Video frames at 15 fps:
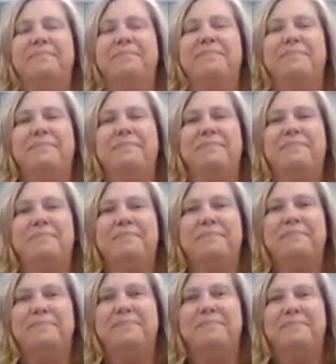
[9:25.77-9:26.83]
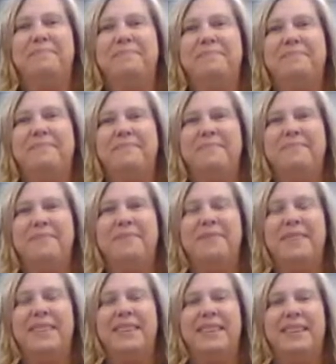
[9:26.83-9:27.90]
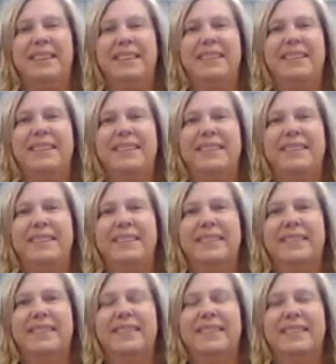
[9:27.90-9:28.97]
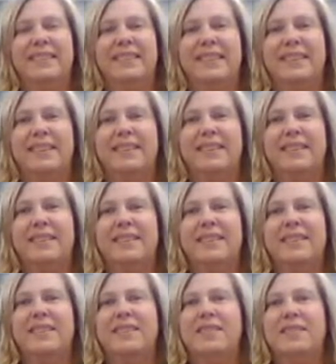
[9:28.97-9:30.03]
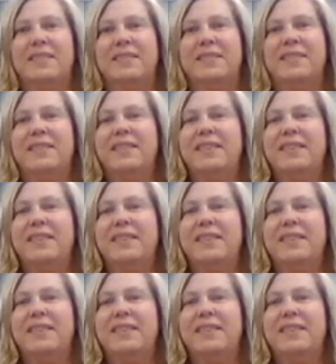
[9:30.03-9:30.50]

[no speech]